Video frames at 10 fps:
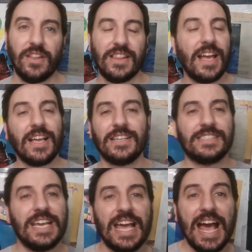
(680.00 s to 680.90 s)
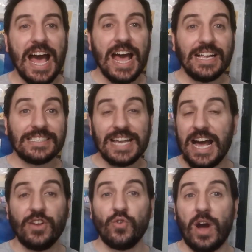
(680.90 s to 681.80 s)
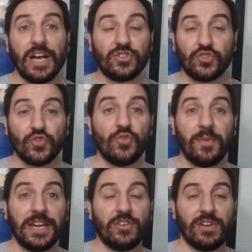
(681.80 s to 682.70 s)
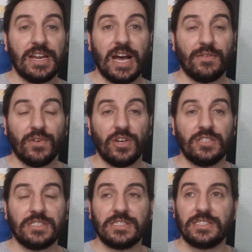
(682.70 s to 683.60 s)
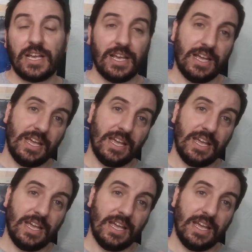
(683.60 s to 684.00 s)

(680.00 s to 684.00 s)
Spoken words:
like I say, Tango had so many great adverts.